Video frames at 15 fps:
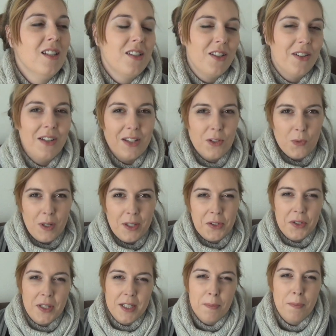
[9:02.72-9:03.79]
So that's why
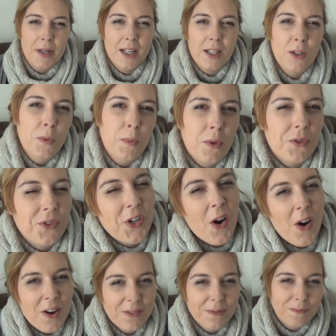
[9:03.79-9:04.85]
you need a big loop of
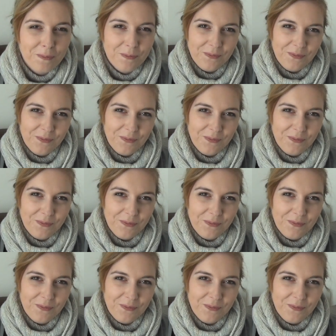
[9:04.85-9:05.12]
yarn